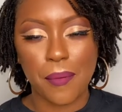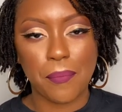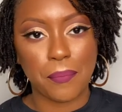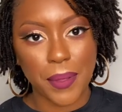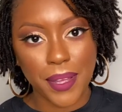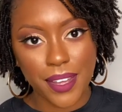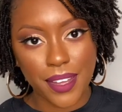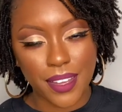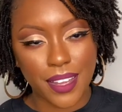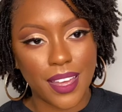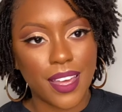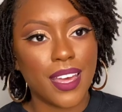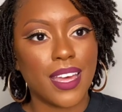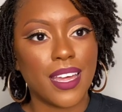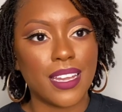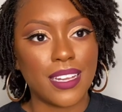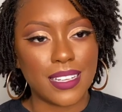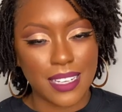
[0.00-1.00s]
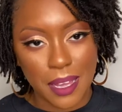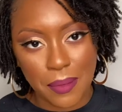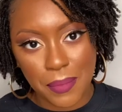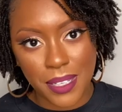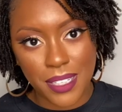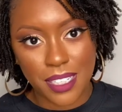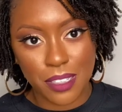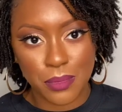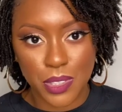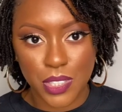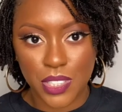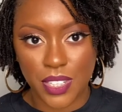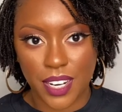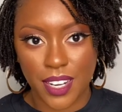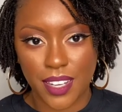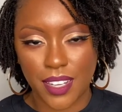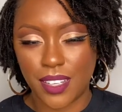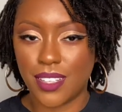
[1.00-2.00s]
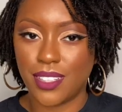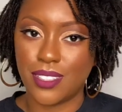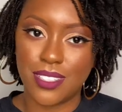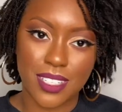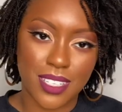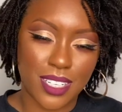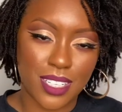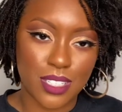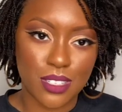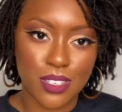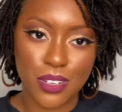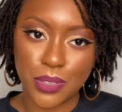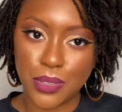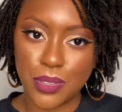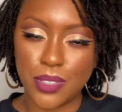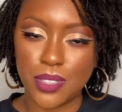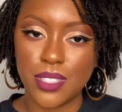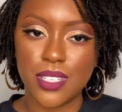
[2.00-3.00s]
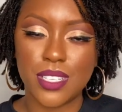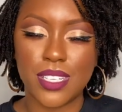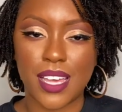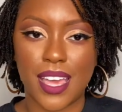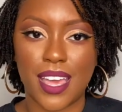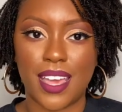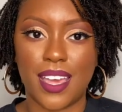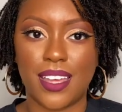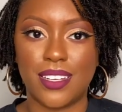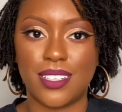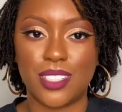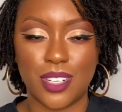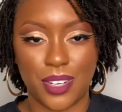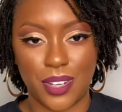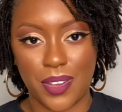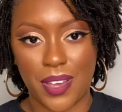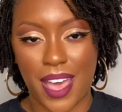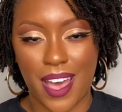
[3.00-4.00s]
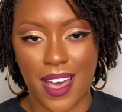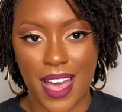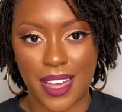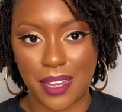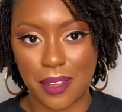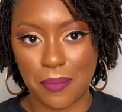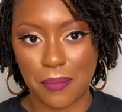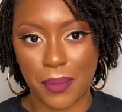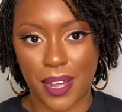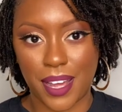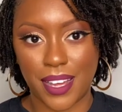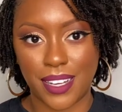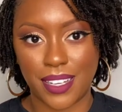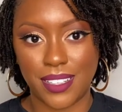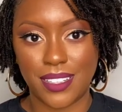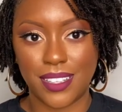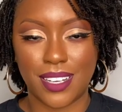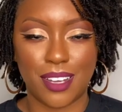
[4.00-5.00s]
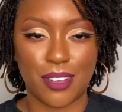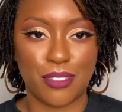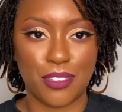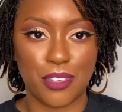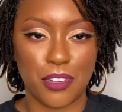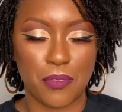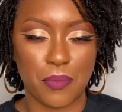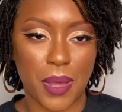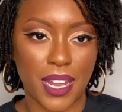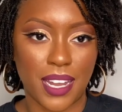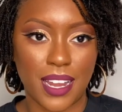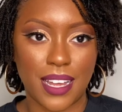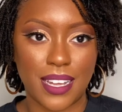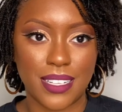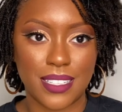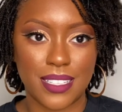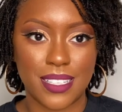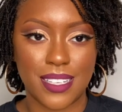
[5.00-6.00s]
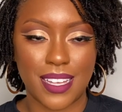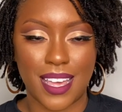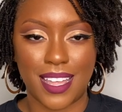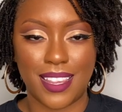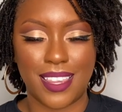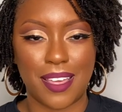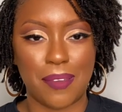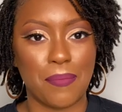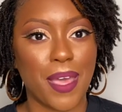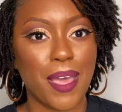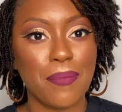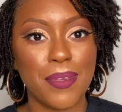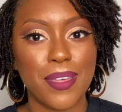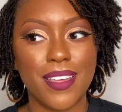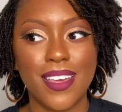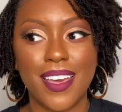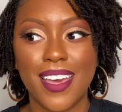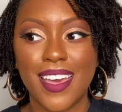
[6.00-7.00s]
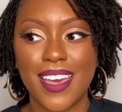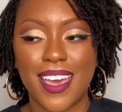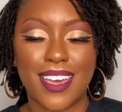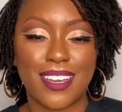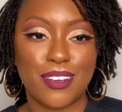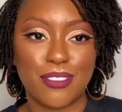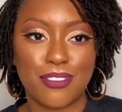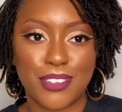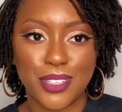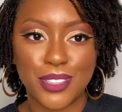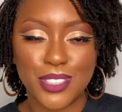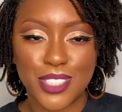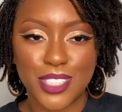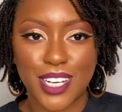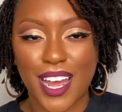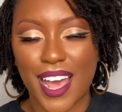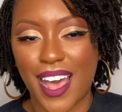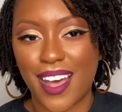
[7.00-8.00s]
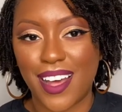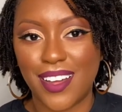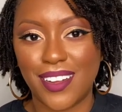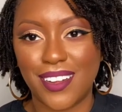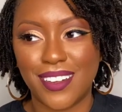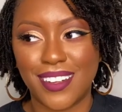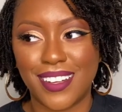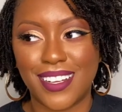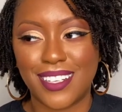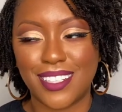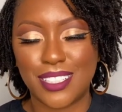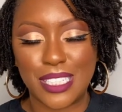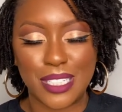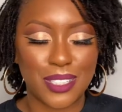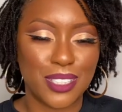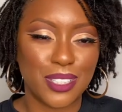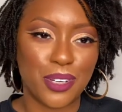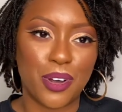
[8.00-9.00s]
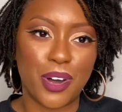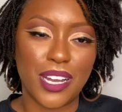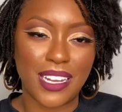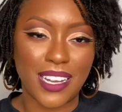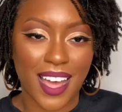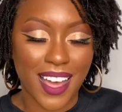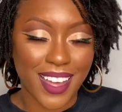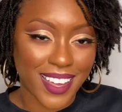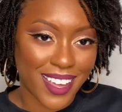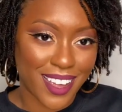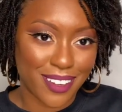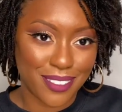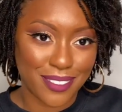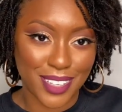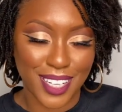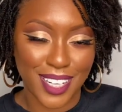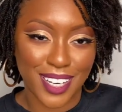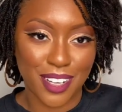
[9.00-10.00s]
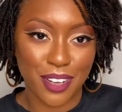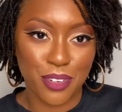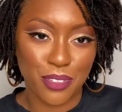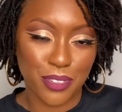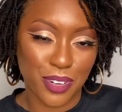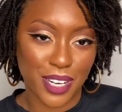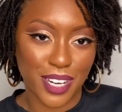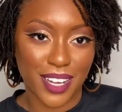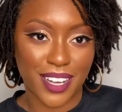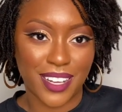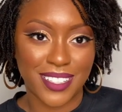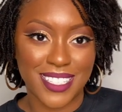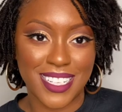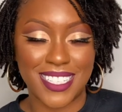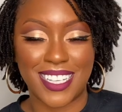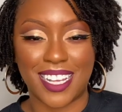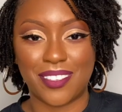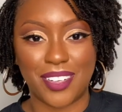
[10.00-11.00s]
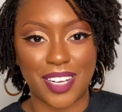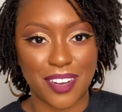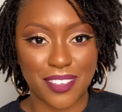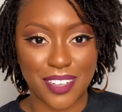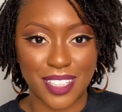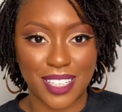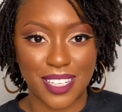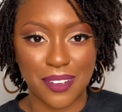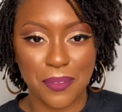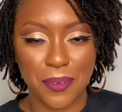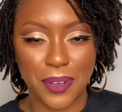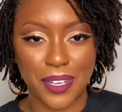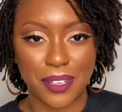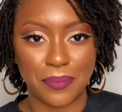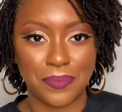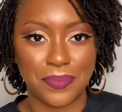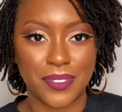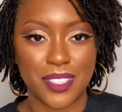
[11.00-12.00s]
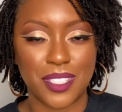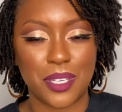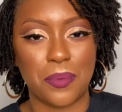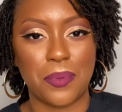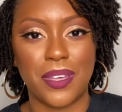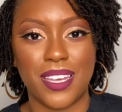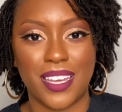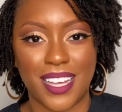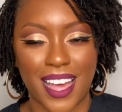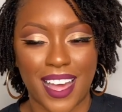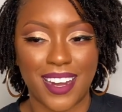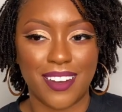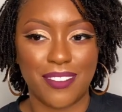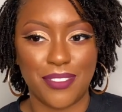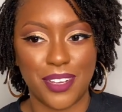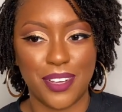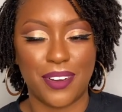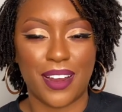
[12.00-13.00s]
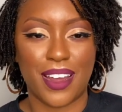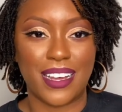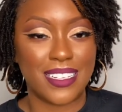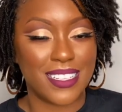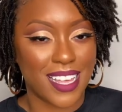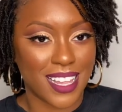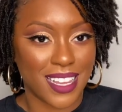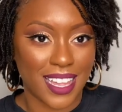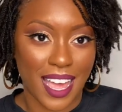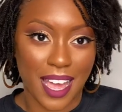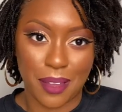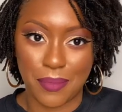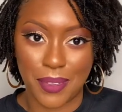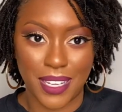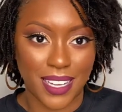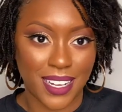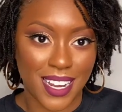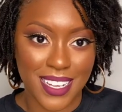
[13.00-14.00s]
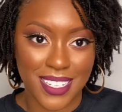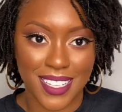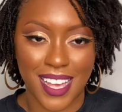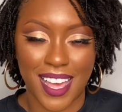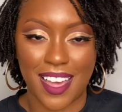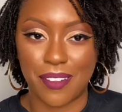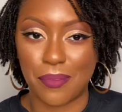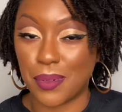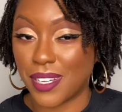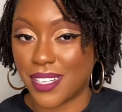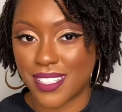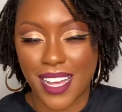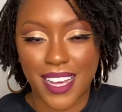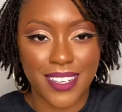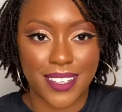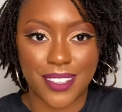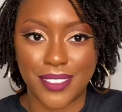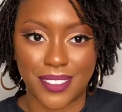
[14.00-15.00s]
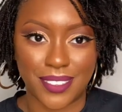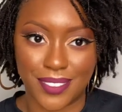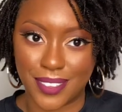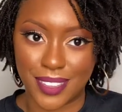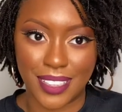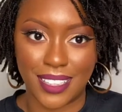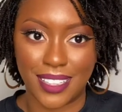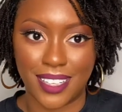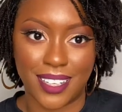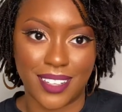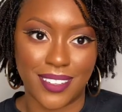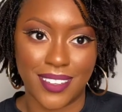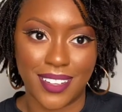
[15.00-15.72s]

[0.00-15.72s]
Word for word: But let me demonstrate using these tools and show you how I combined a few of my locks, and then maybe in the future I'll do a little lock count video for y'all, since I've never done one, so we can kind of figure out exactly how many locks I have, because I don't really know.